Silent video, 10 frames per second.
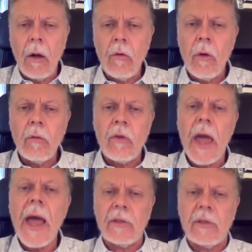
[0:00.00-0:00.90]

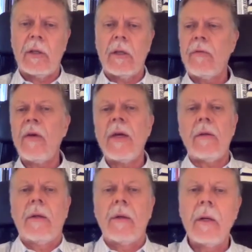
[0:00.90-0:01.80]
grotesque
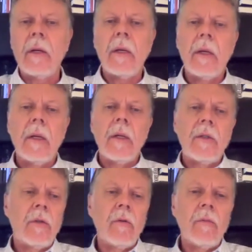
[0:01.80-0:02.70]
failure
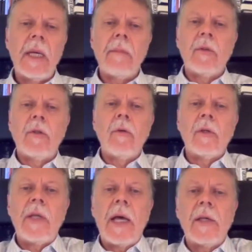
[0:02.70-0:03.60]
to be able to
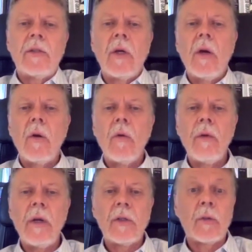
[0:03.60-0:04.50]
assess
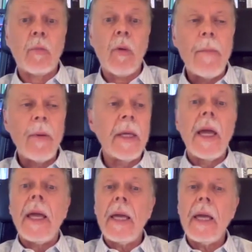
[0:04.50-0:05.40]
risks
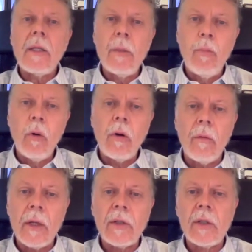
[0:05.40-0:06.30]
properly and to put
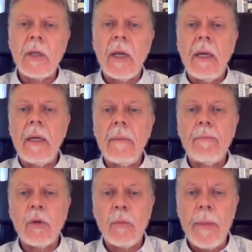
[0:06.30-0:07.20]
risks in
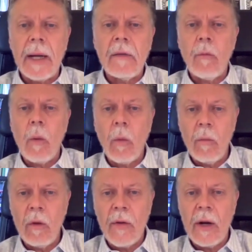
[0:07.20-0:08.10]
perspective.
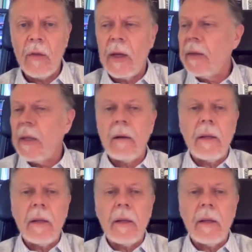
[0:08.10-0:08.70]
One final thing, and then